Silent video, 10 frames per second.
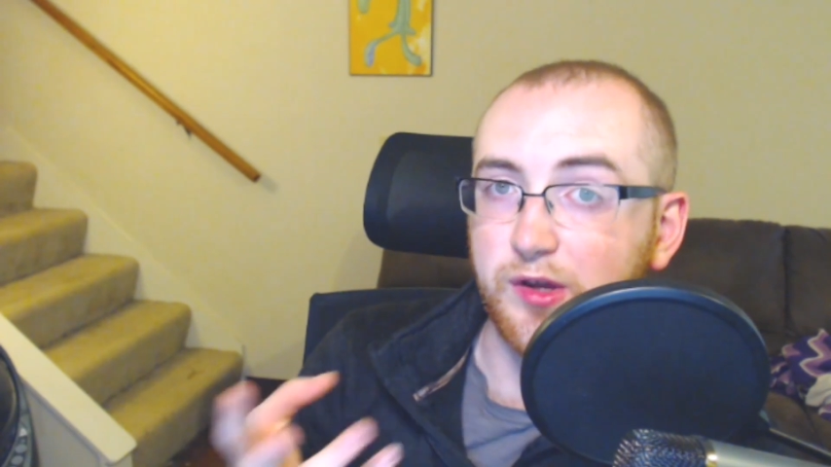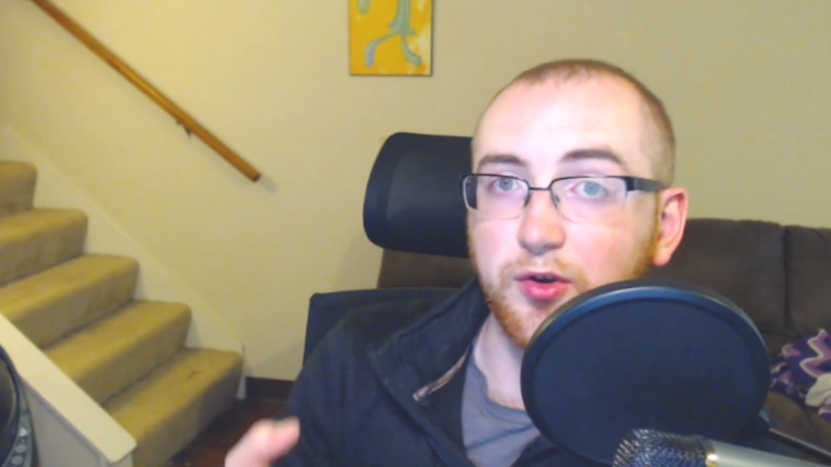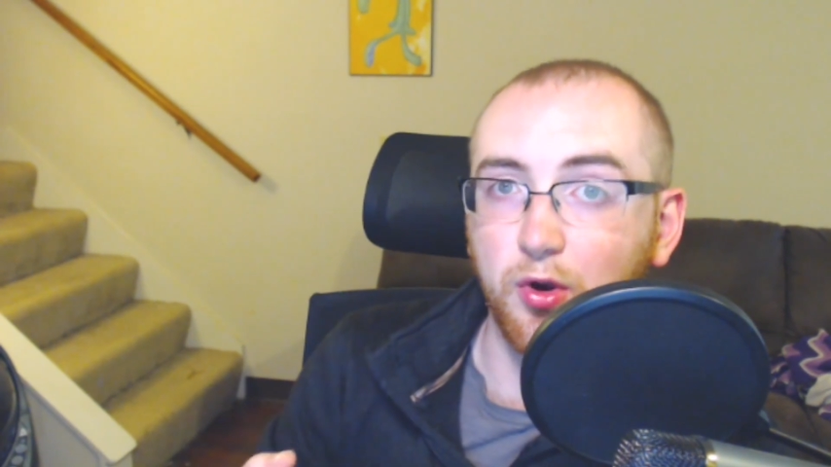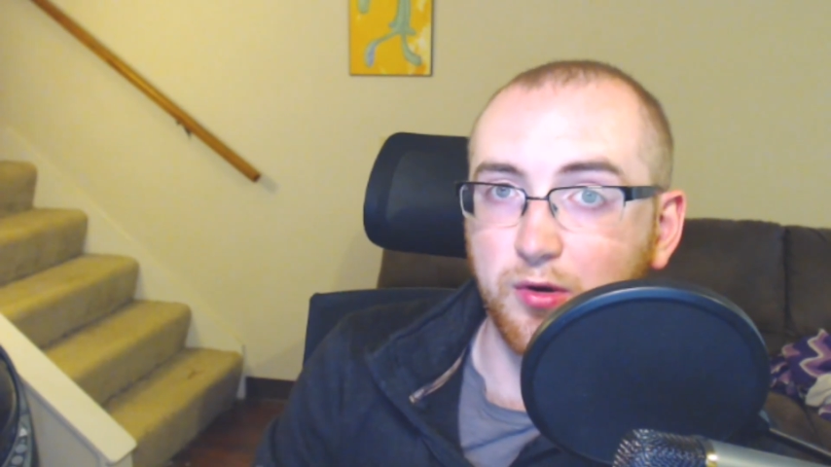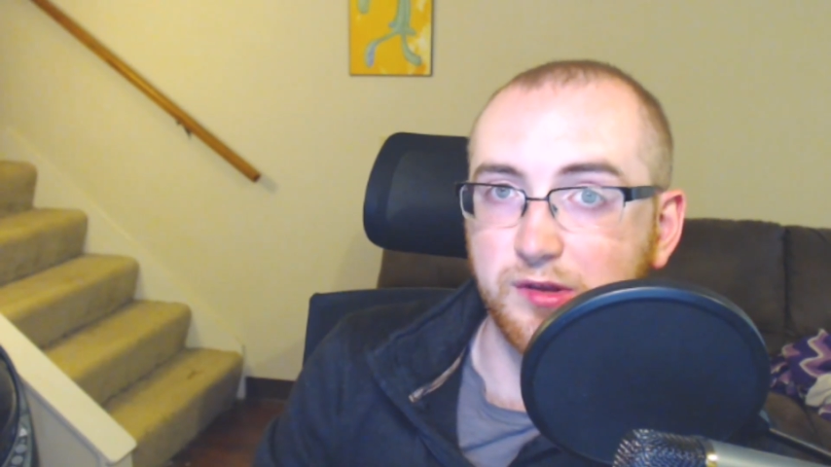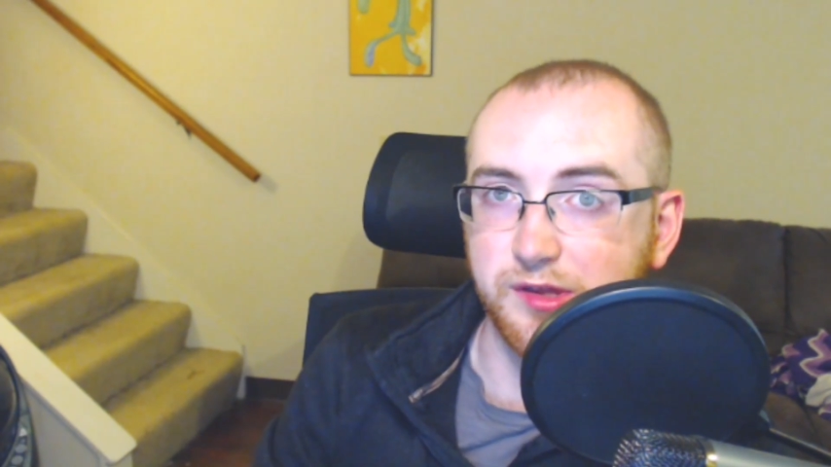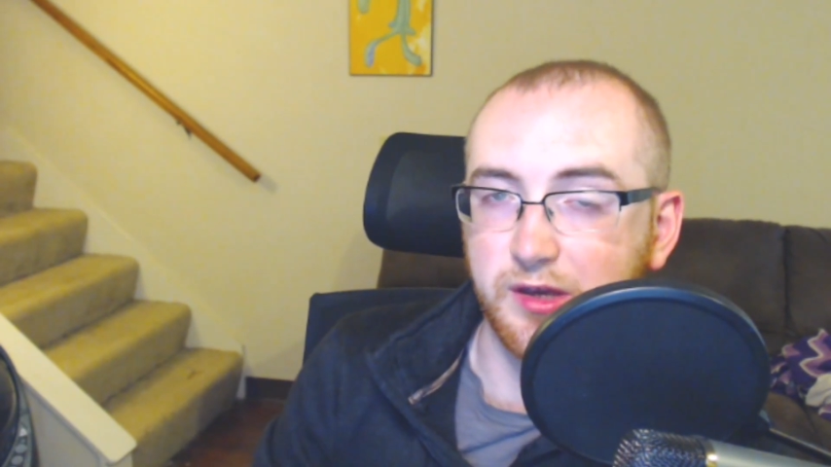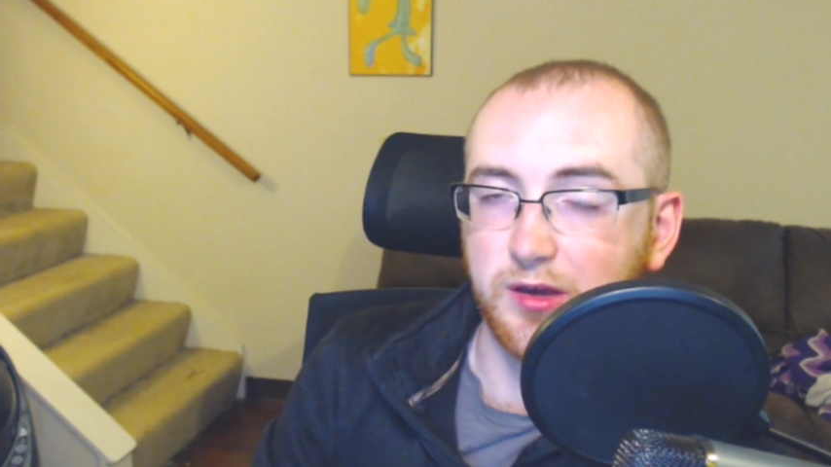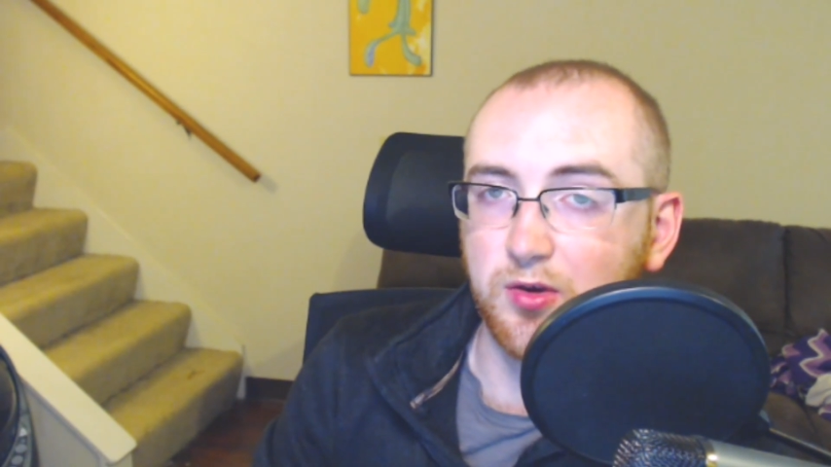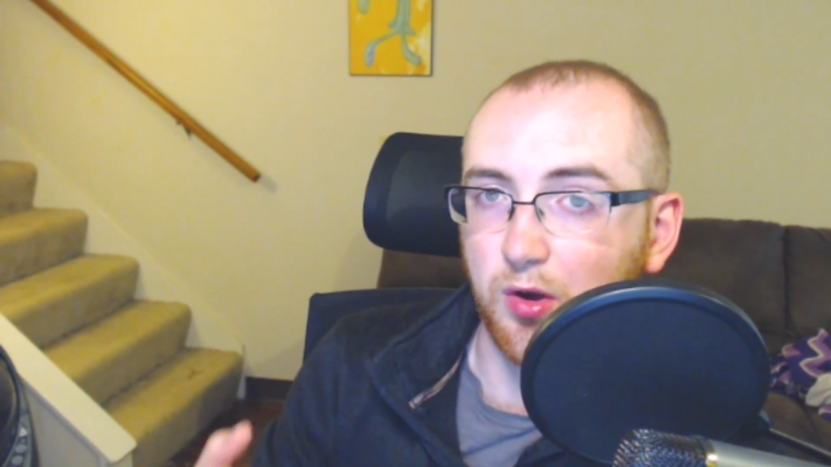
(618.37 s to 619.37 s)

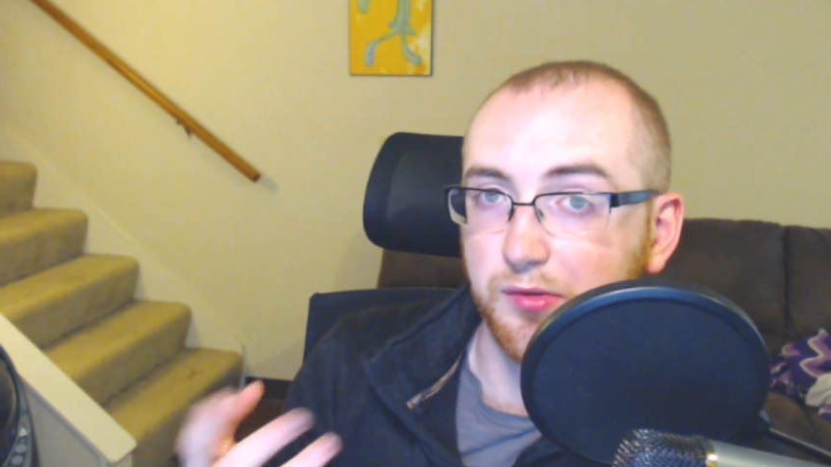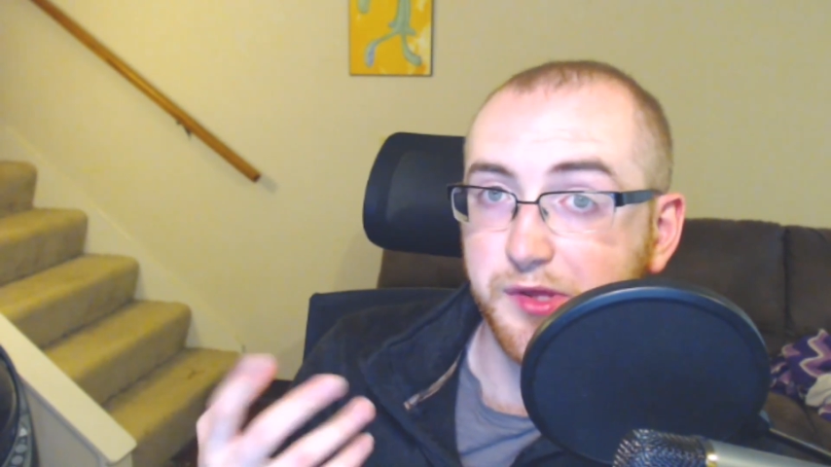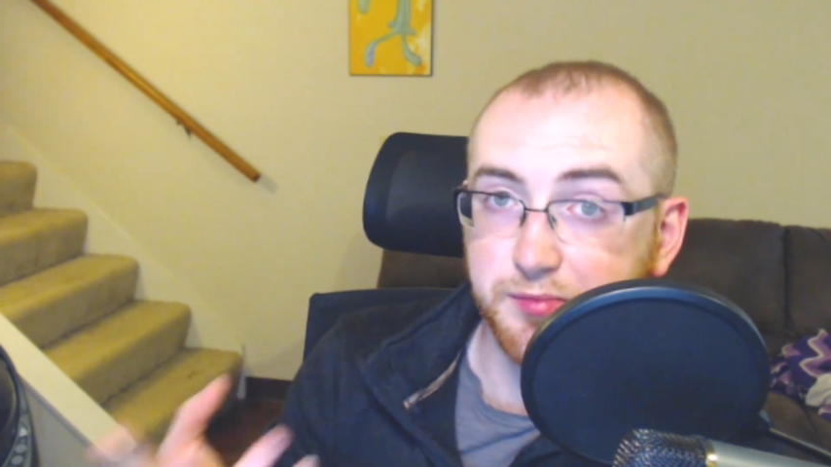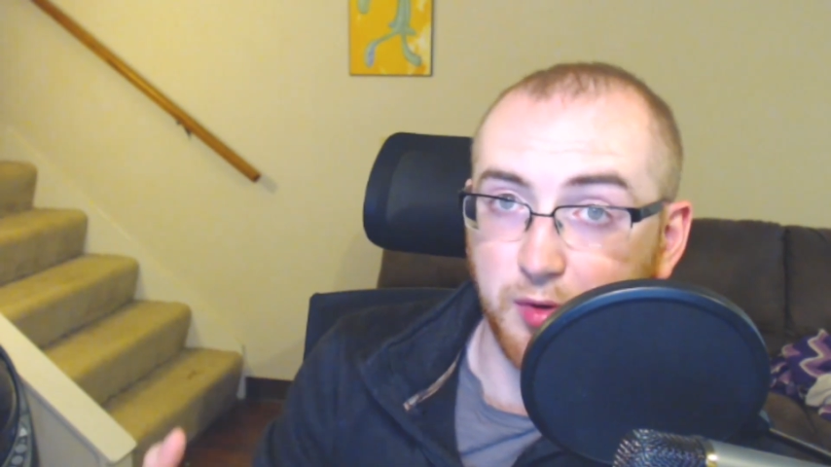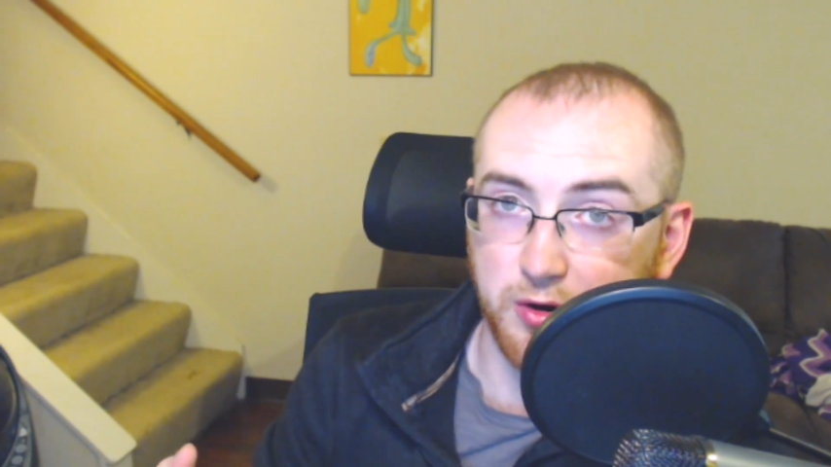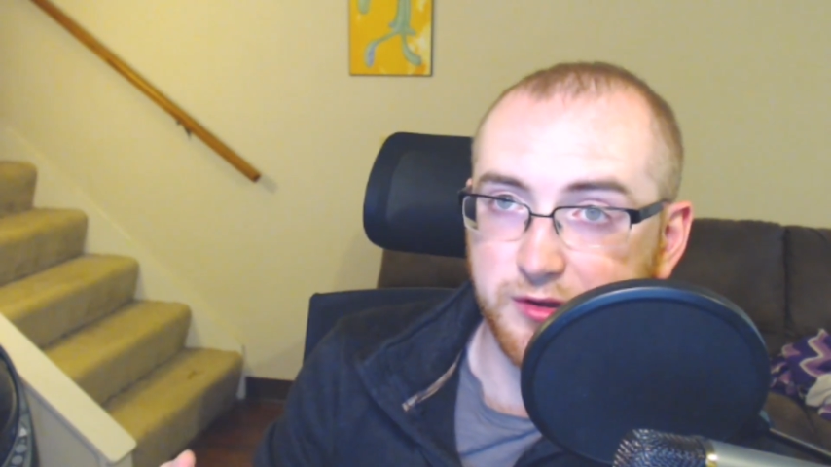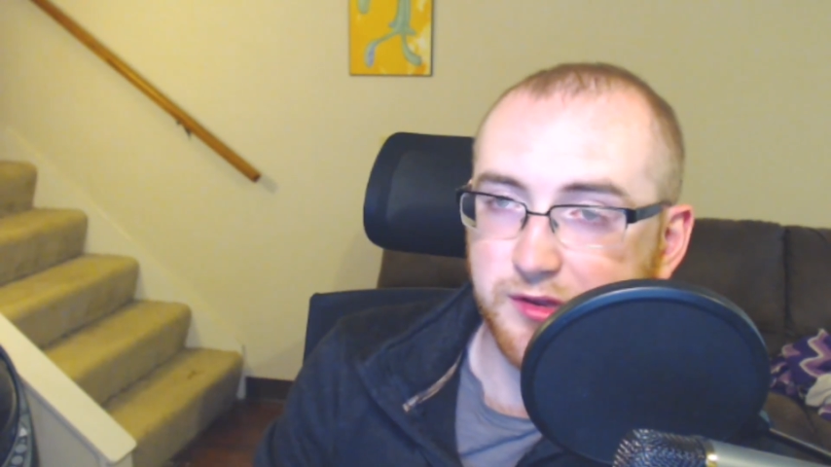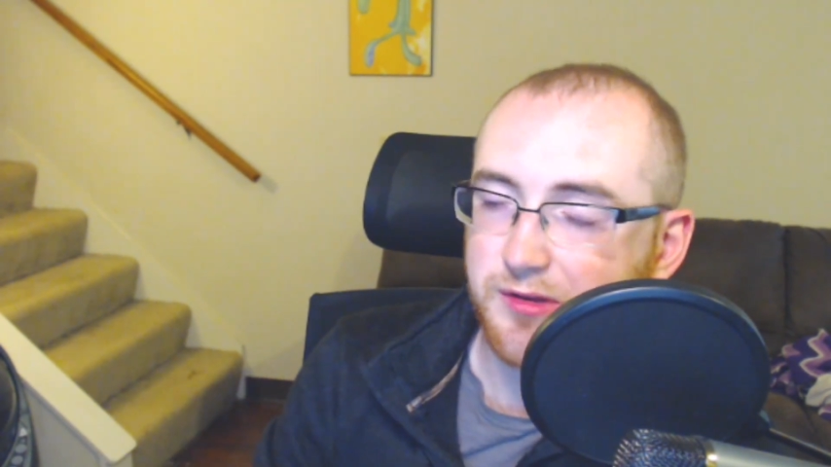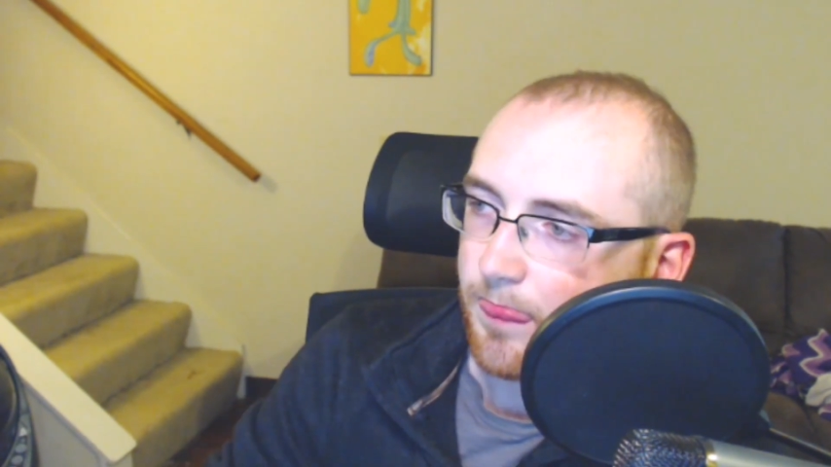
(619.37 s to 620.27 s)
currency called Sparks.